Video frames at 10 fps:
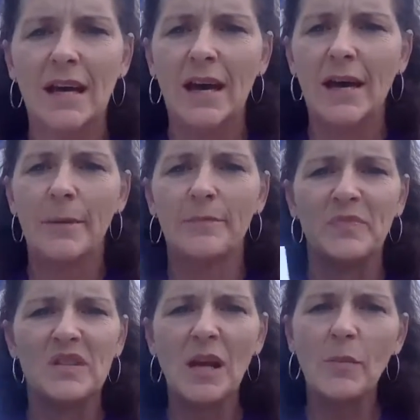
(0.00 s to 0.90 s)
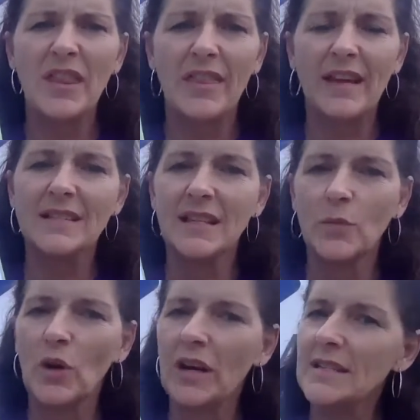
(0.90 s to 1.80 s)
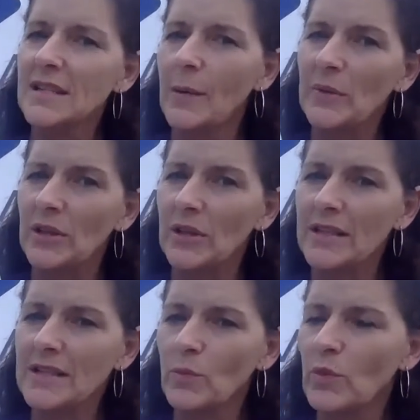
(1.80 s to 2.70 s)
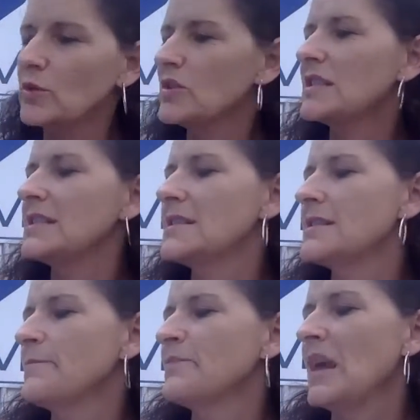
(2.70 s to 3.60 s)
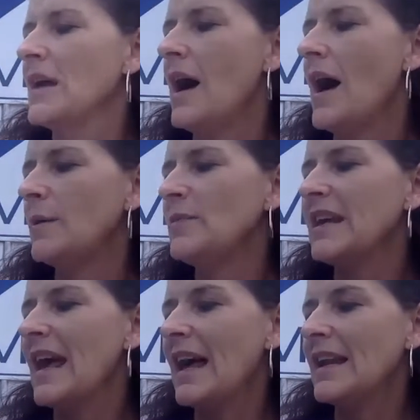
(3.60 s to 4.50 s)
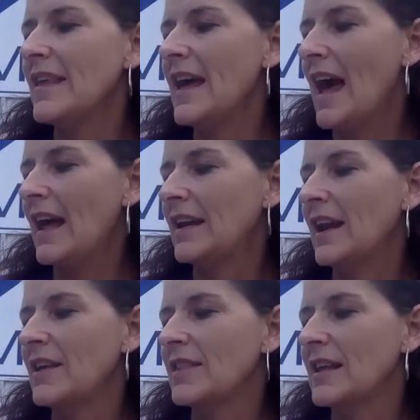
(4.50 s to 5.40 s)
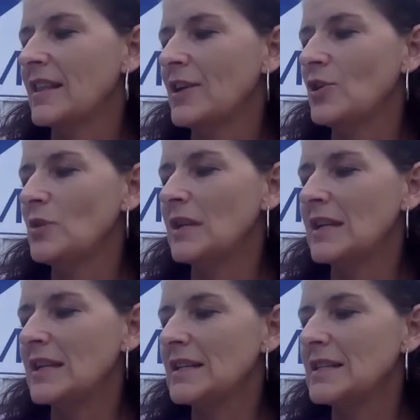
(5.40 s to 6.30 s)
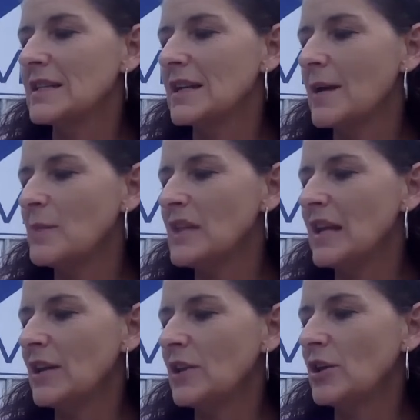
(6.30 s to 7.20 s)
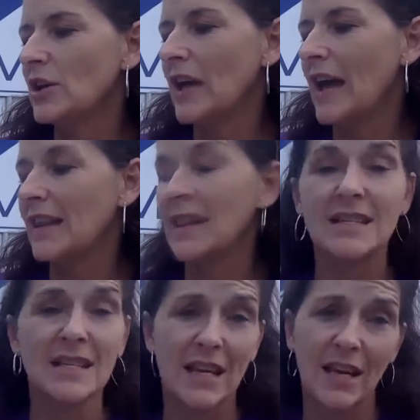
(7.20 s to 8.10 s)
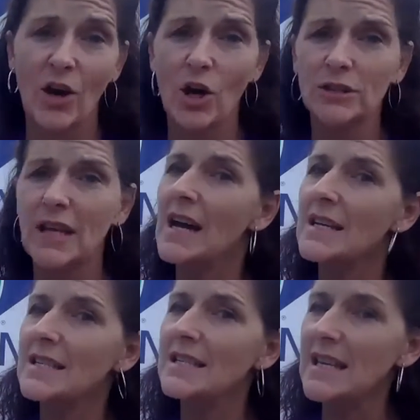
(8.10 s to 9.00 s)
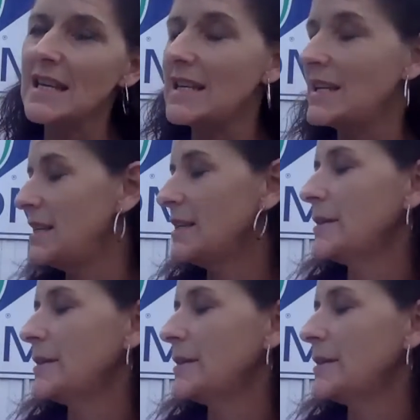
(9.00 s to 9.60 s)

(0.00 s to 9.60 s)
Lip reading: some of the things, and then we're going to stop and look at some real seeds. I'm the cat in the hat, and I think that you need to come take a look at this thing called a seed.